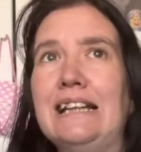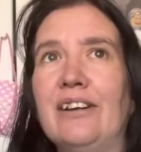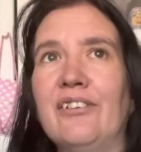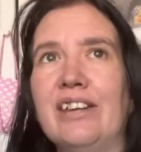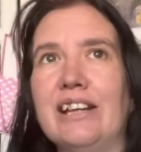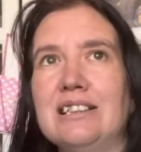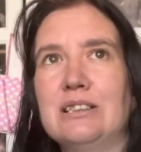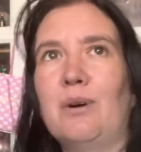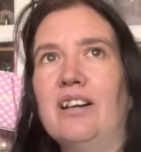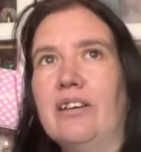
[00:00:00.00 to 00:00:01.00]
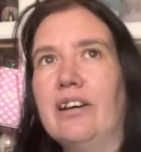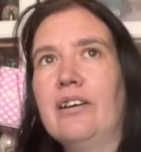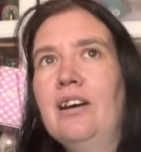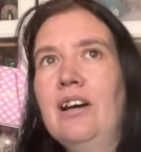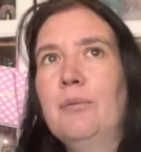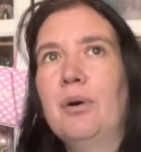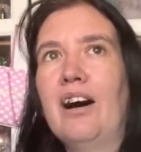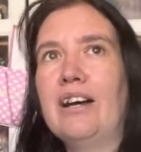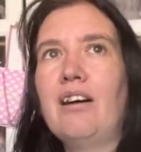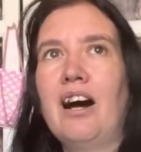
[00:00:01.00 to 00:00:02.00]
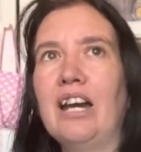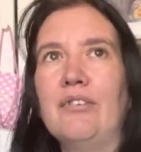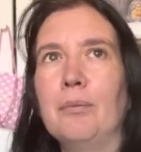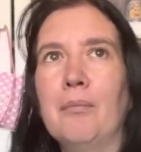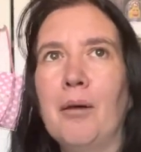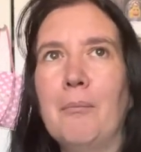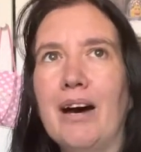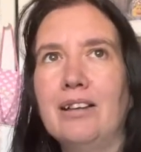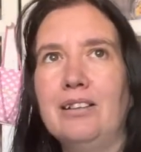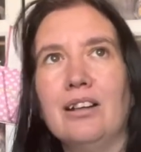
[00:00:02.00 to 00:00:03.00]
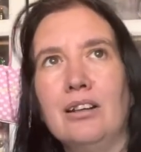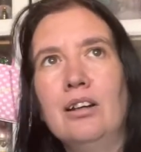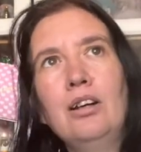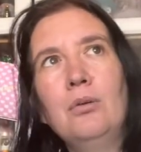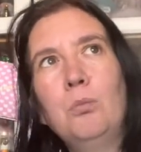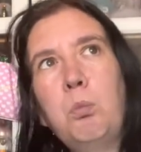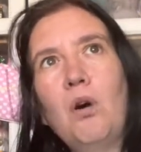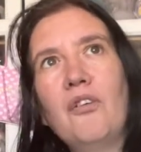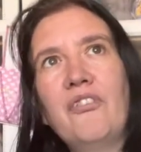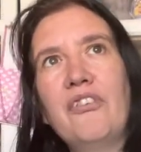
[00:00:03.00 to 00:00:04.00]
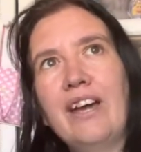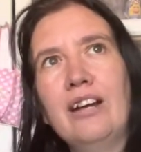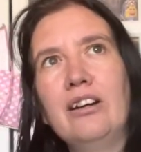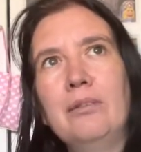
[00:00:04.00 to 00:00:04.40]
different things as well though, but I can't even imagine what they could